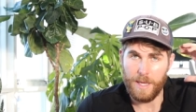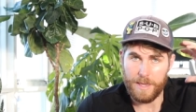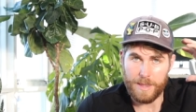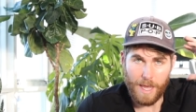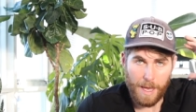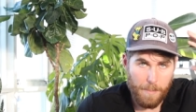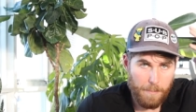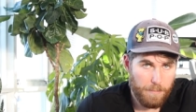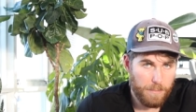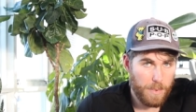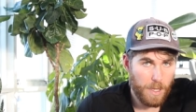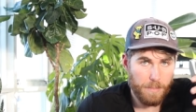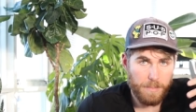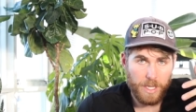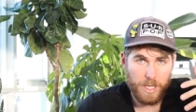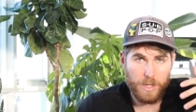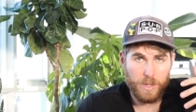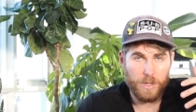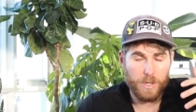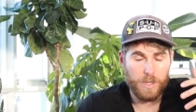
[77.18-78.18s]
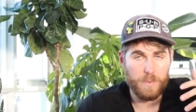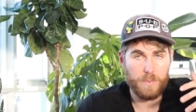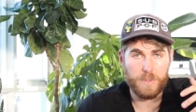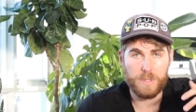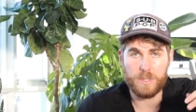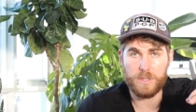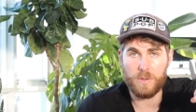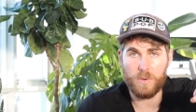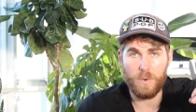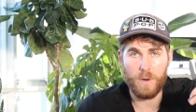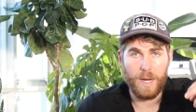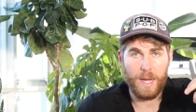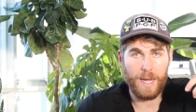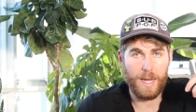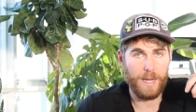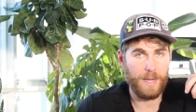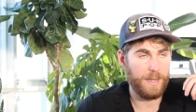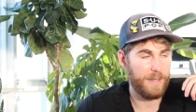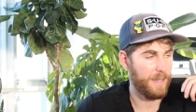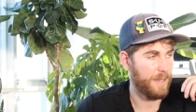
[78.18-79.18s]
that mummy hood was
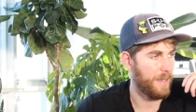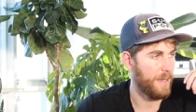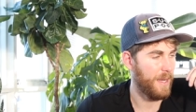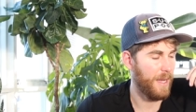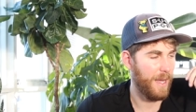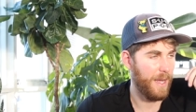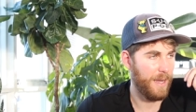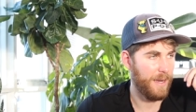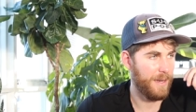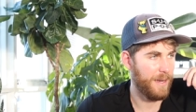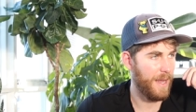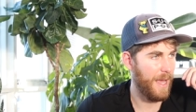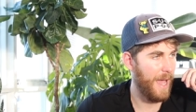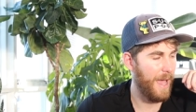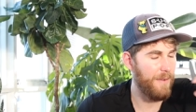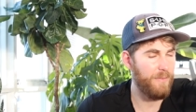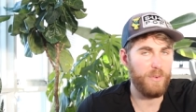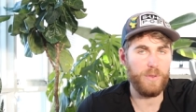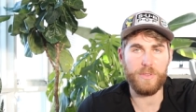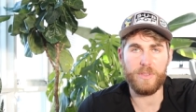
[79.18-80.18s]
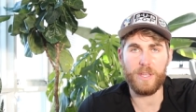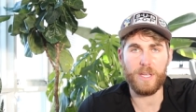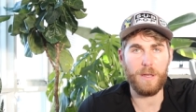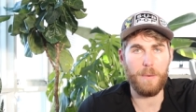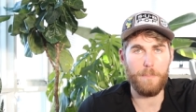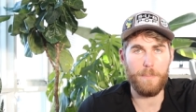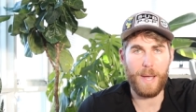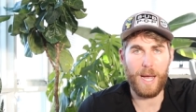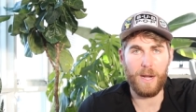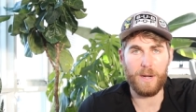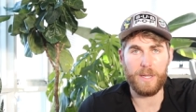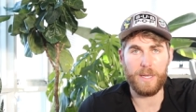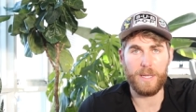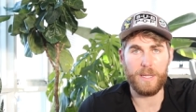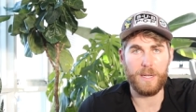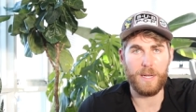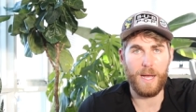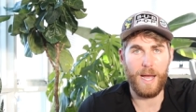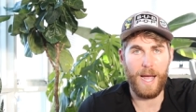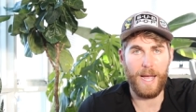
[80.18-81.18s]
great, and everything about it,
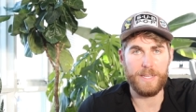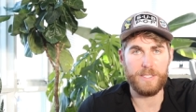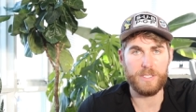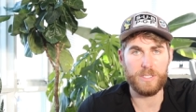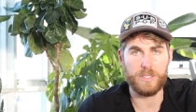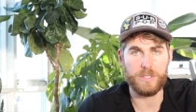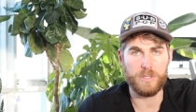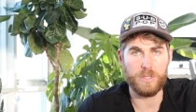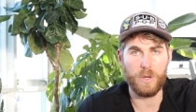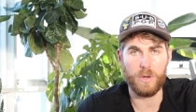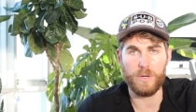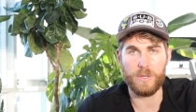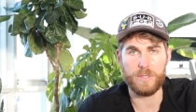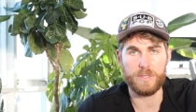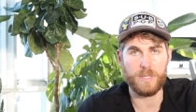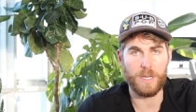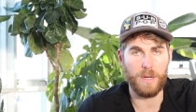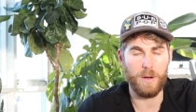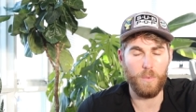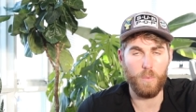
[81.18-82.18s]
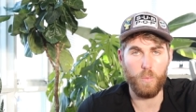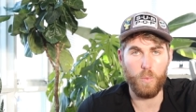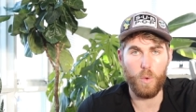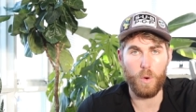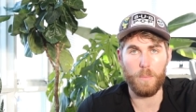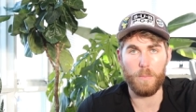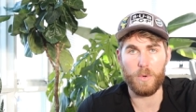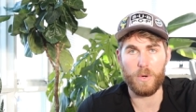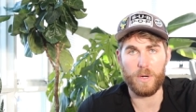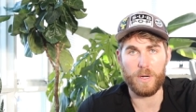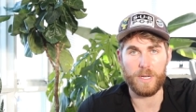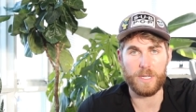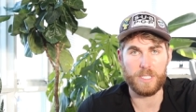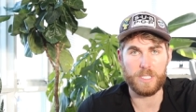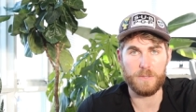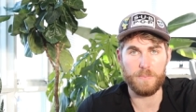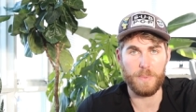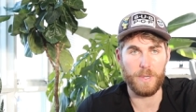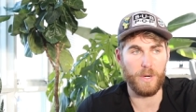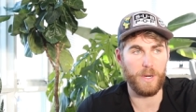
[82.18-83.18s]
I just noticed a warmer
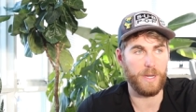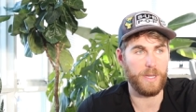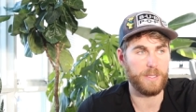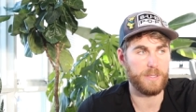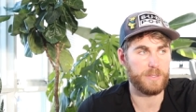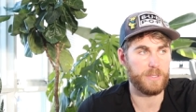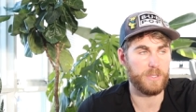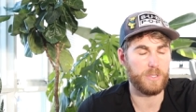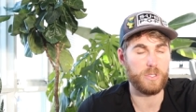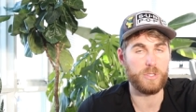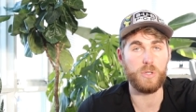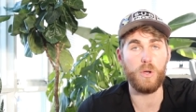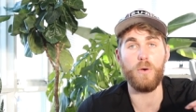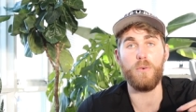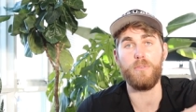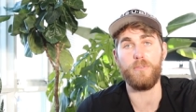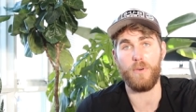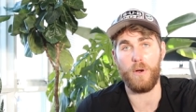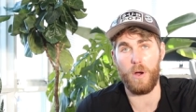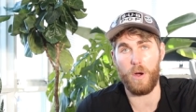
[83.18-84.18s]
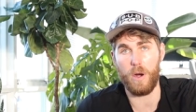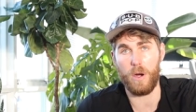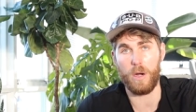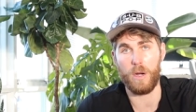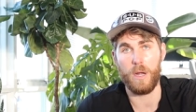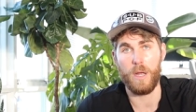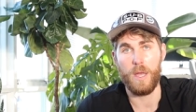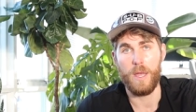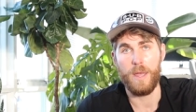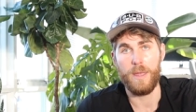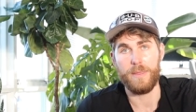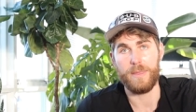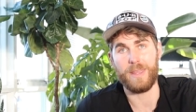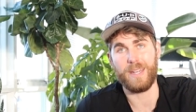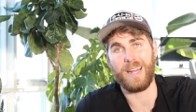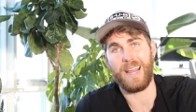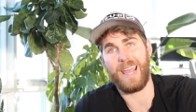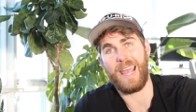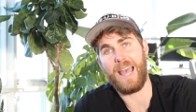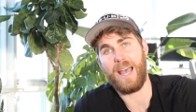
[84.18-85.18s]
experience so far than
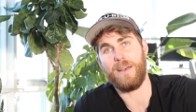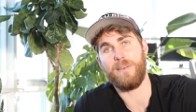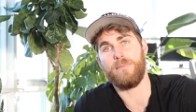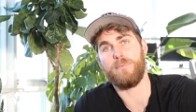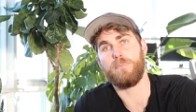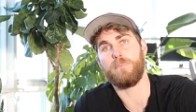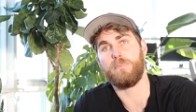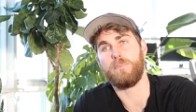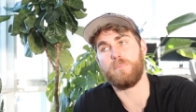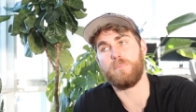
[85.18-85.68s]
I have